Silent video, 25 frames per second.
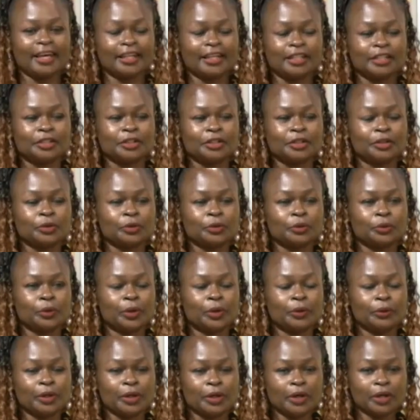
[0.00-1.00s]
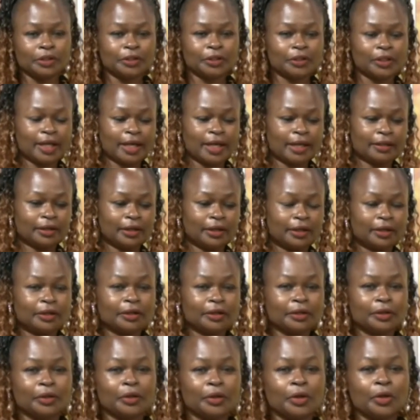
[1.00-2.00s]
And when we got together,
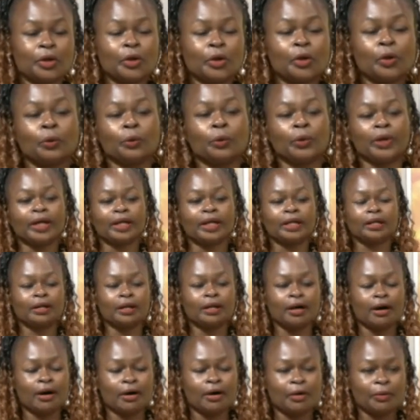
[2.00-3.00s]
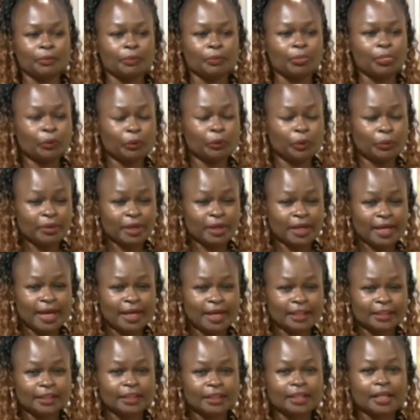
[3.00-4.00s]
we, um, we
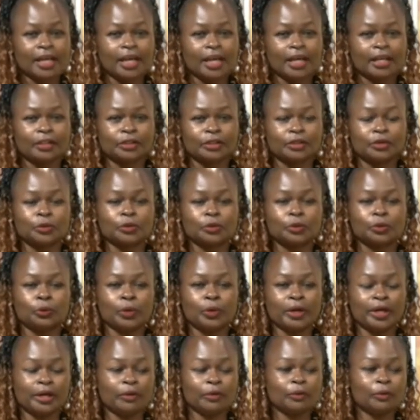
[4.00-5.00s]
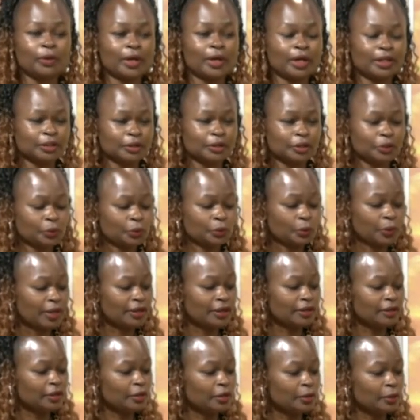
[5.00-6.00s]
began and we worked
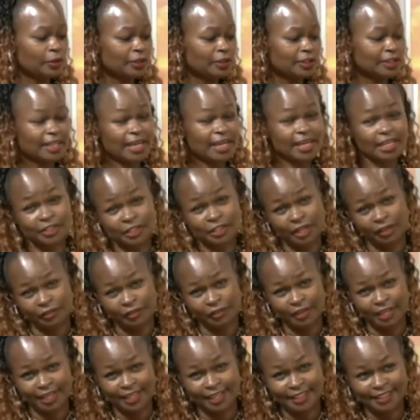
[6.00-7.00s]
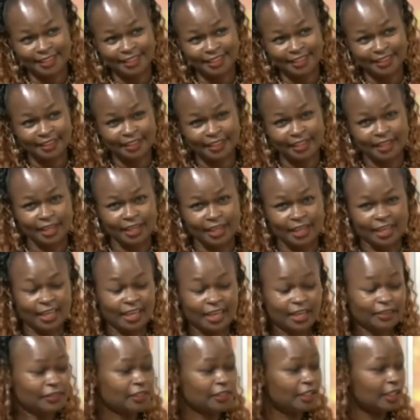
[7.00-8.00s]
when there was H I V AIDS. Mm.
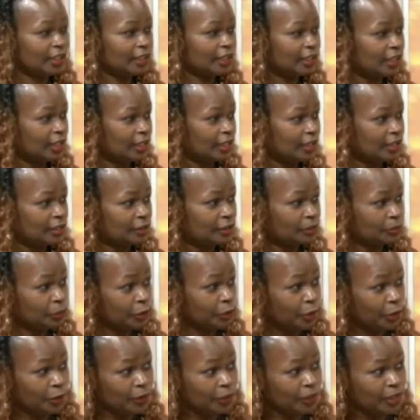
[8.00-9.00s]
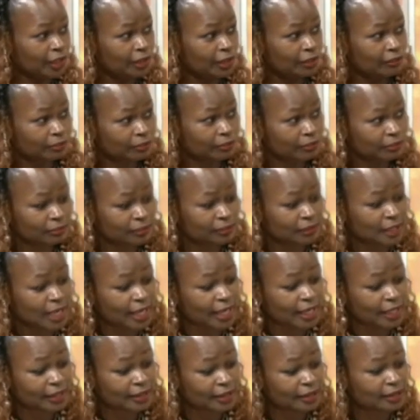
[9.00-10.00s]
And I've seen that Muriuki
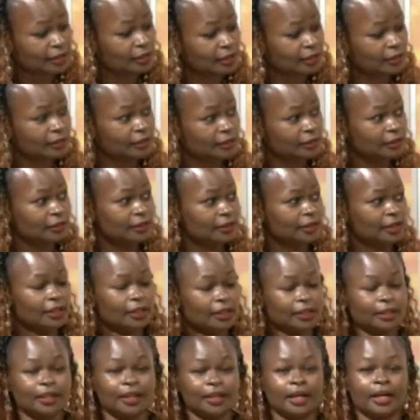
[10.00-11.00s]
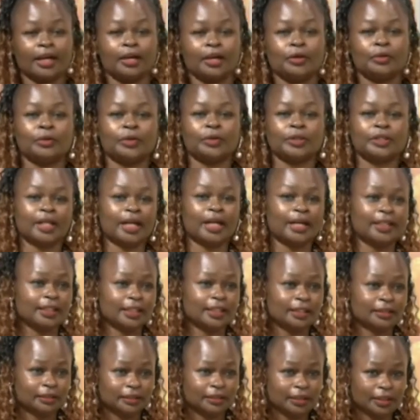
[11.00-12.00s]
died, the, the guy who was
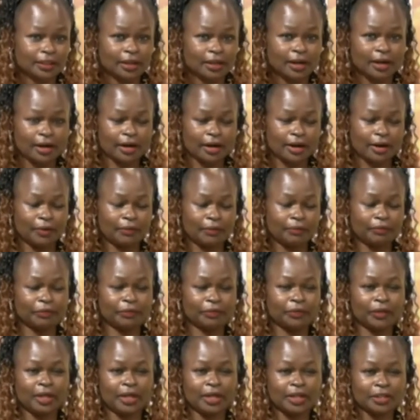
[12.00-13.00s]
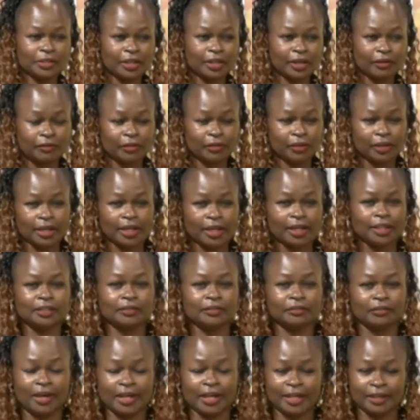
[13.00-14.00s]
heading Um, the H I V
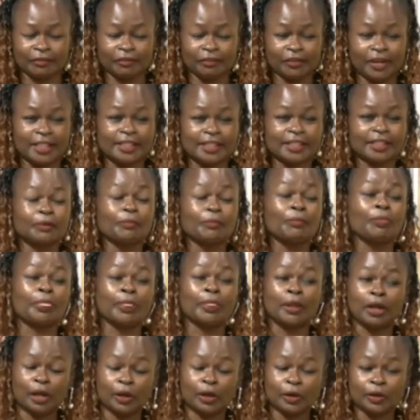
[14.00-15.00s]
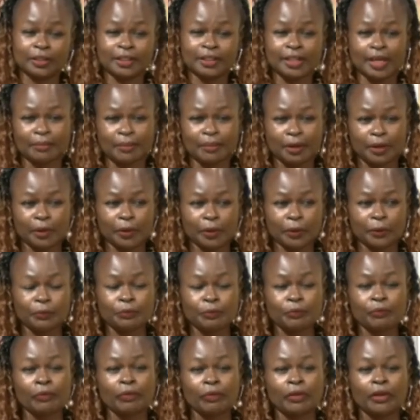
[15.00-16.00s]
AIDS fight, fight long time ago.
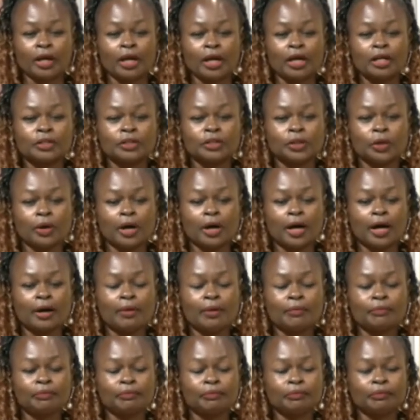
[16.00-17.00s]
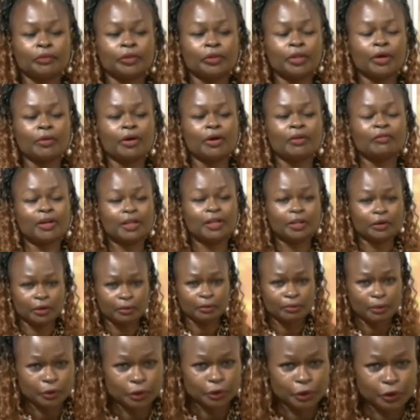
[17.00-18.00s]
Yeah. So um, there were
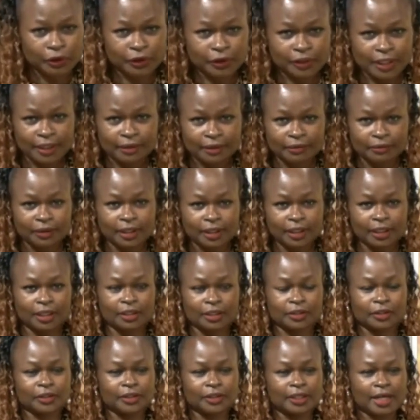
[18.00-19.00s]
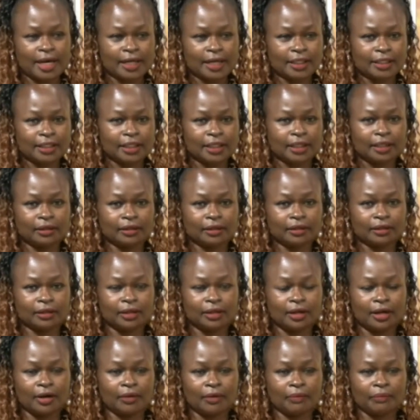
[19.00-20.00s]
vulnerable children in the society.
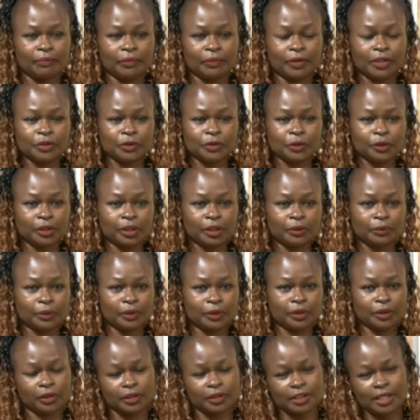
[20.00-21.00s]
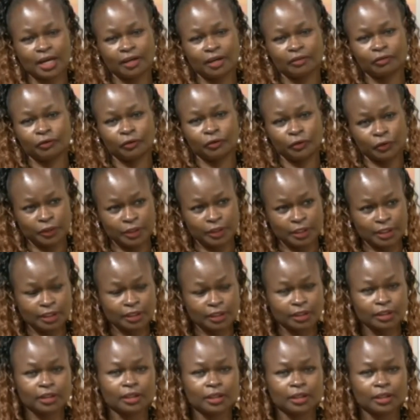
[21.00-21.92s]
Um, these children would not have food.